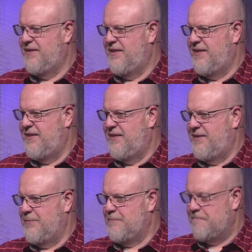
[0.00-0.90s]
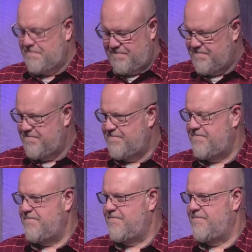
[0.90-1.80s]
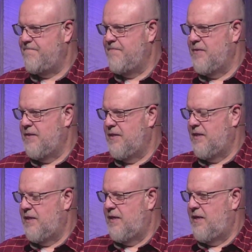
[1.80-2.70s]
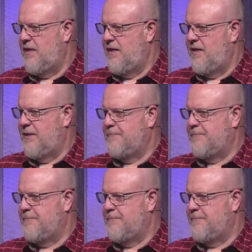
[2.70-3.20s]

Nothing is said.